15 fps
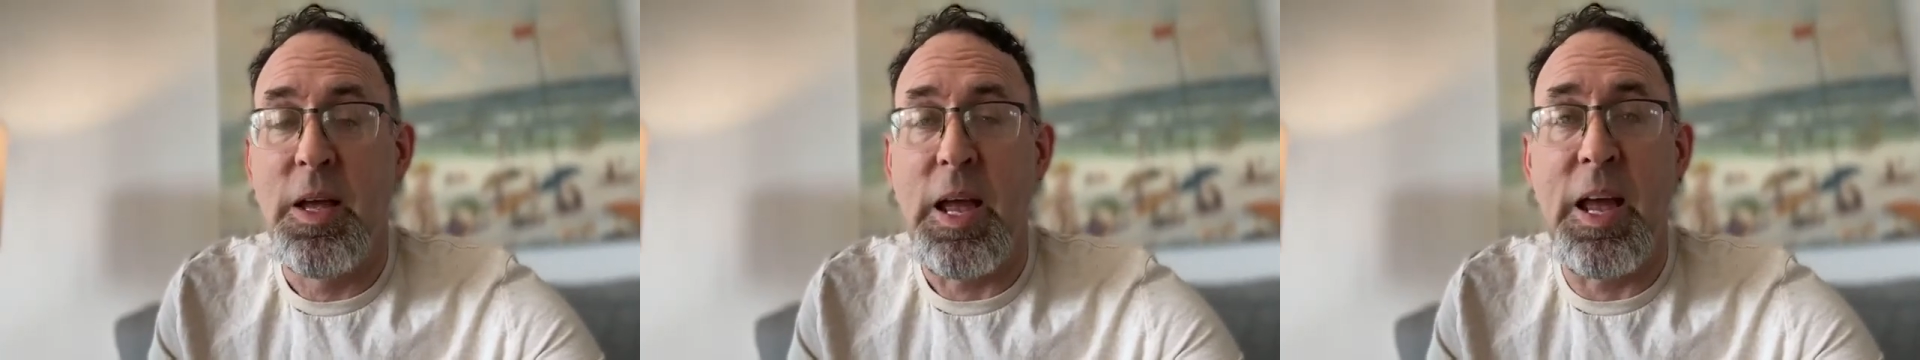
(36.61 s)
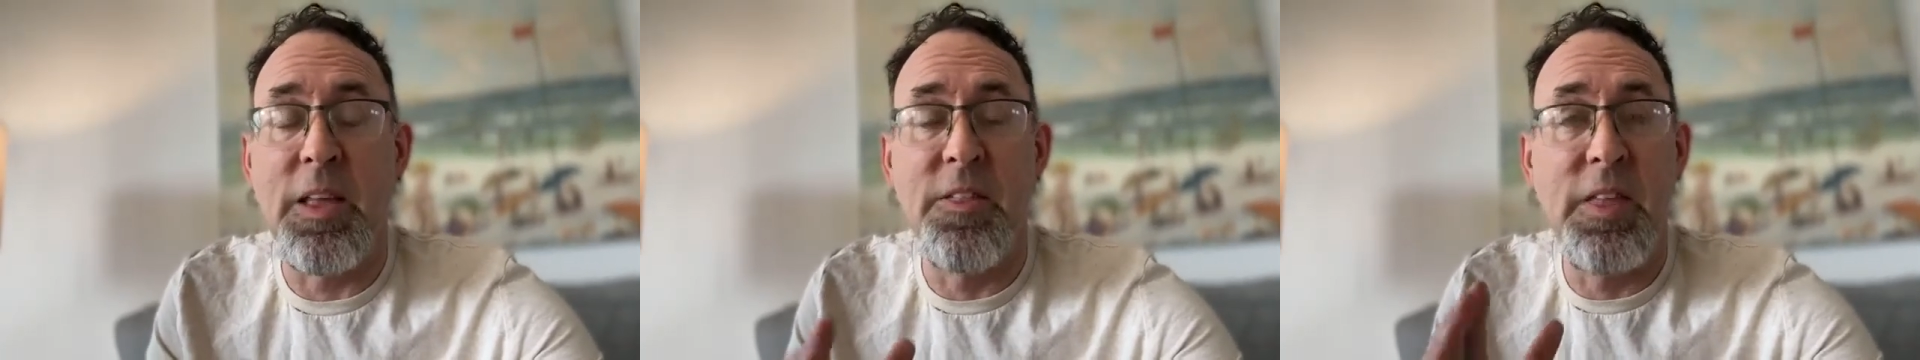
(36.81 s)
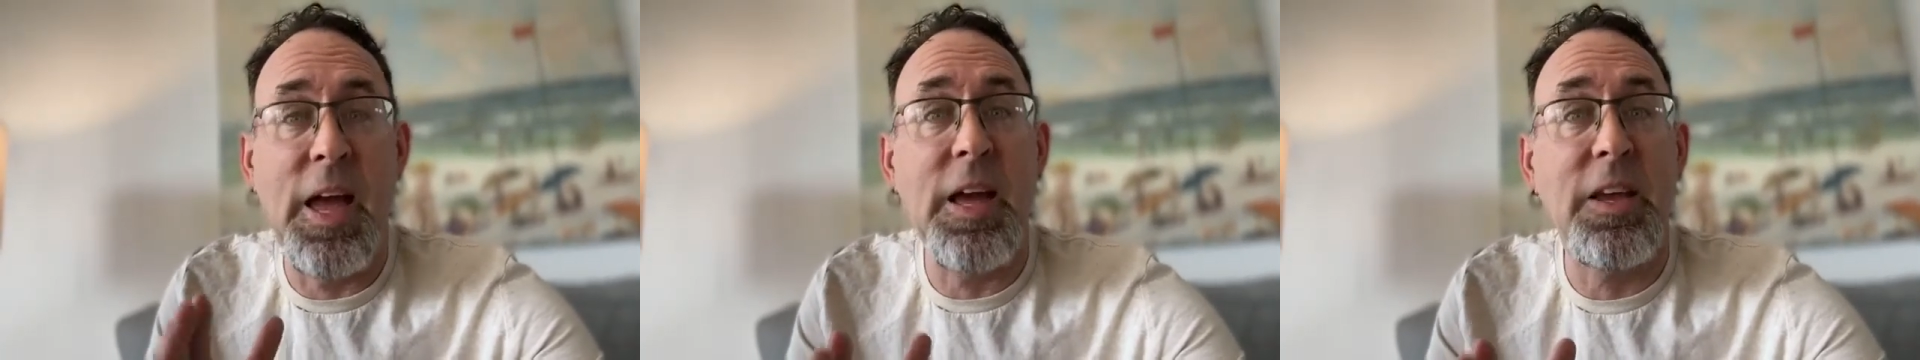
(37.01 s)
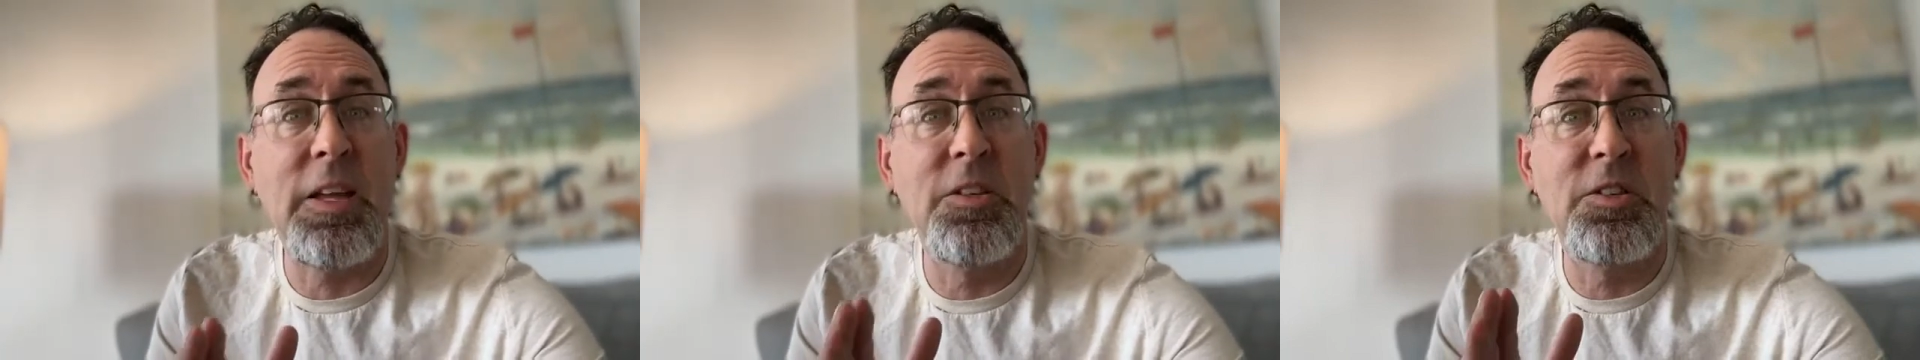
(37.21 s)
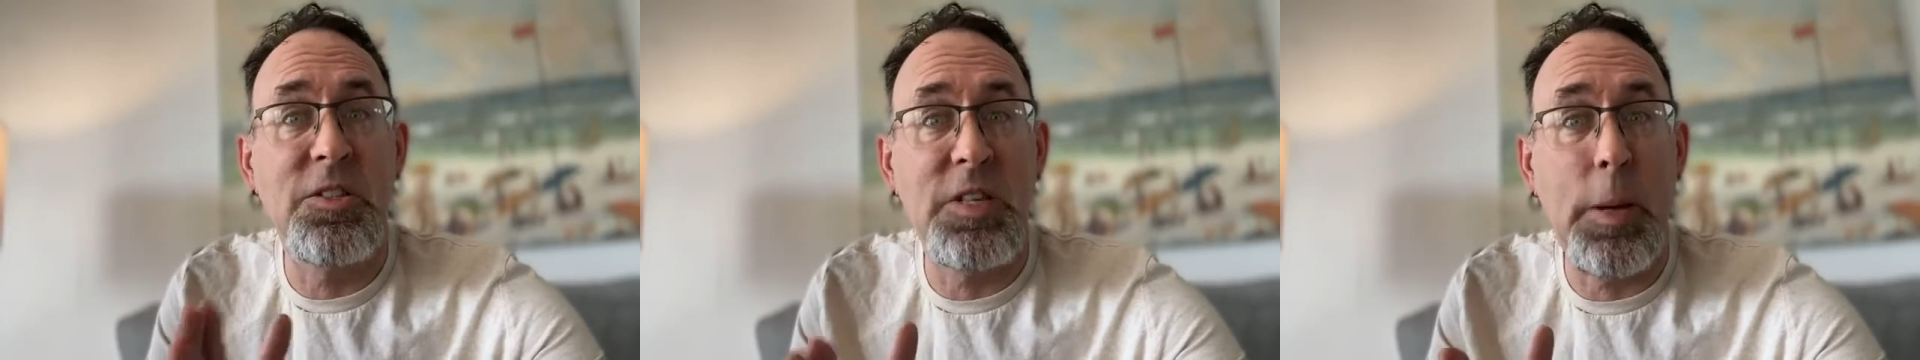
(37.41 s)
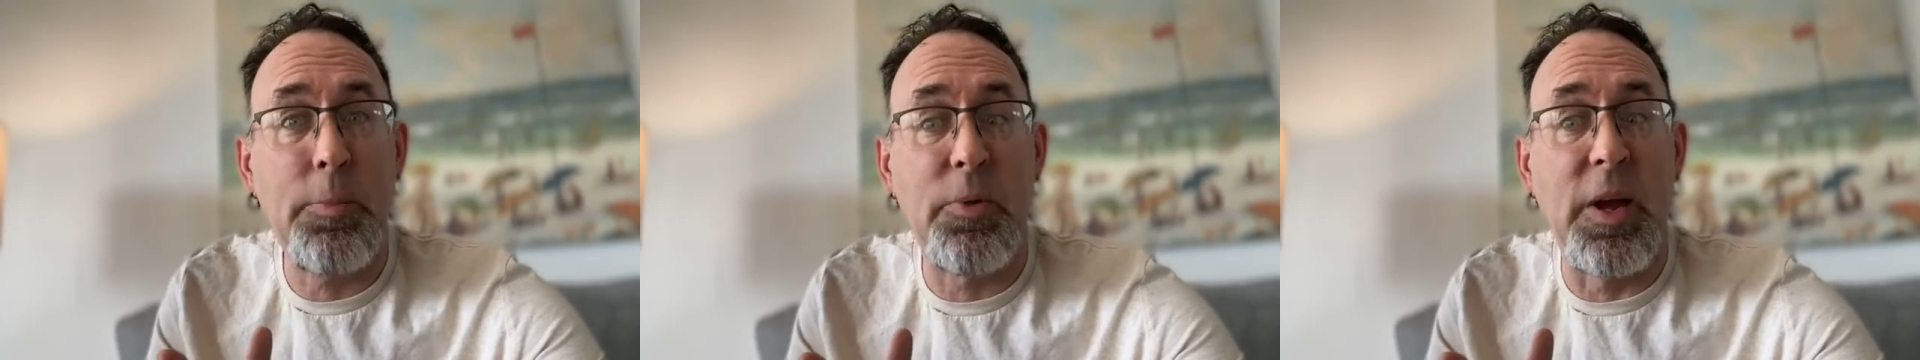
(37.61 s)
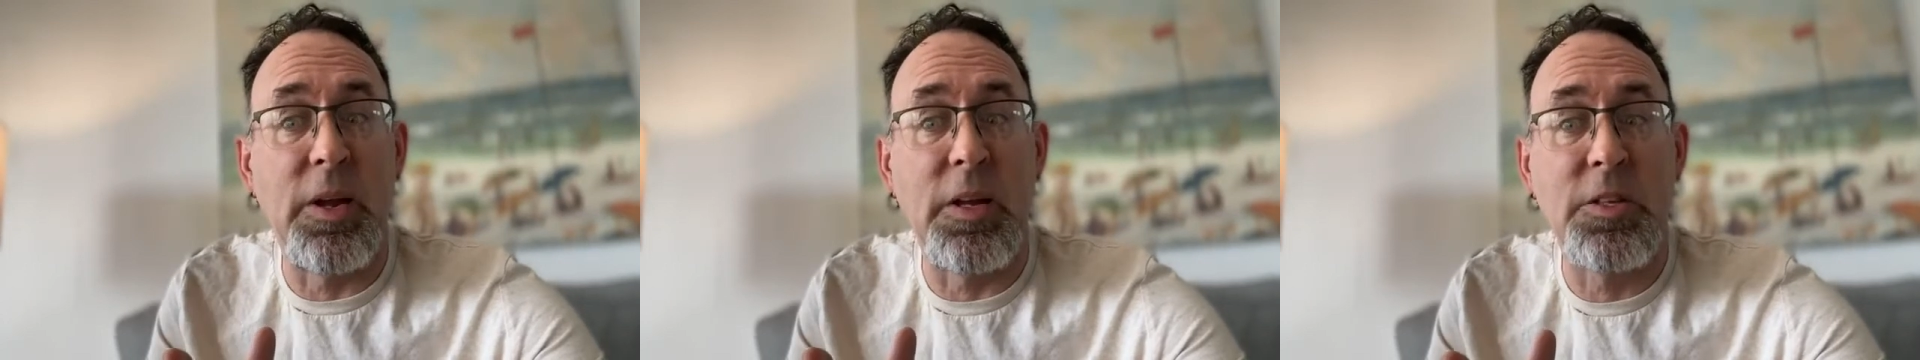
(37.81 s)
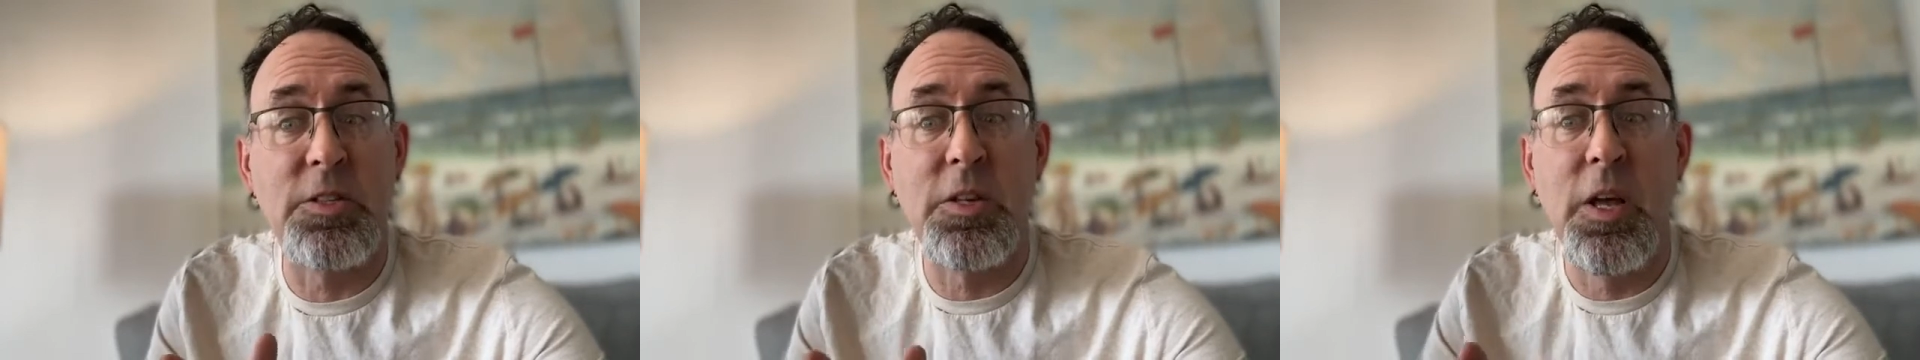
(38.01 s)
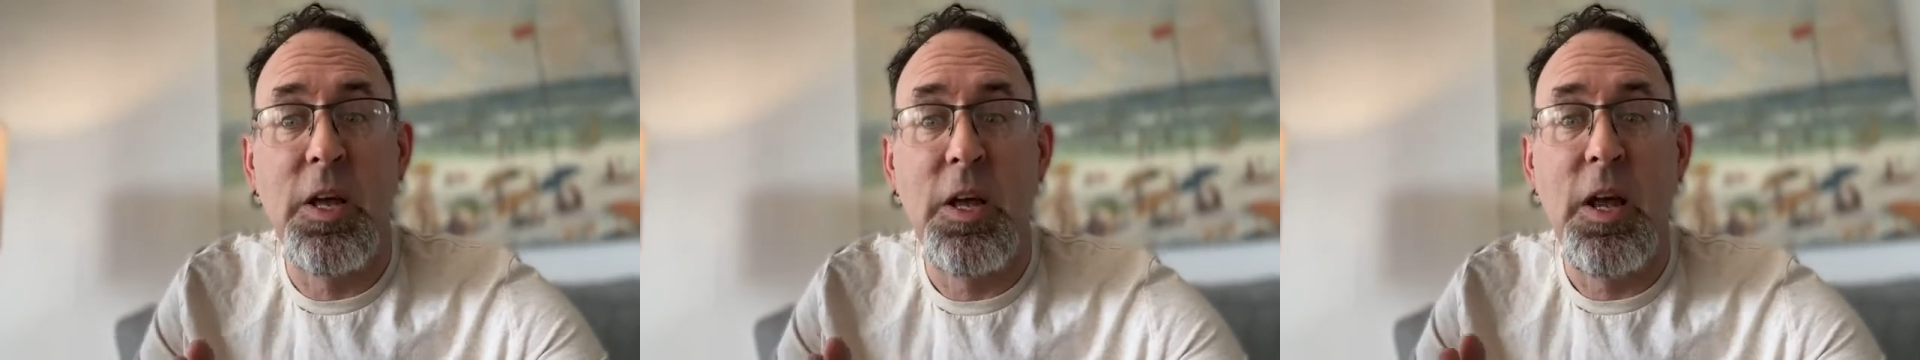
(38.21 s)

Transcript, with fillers: And that can separate us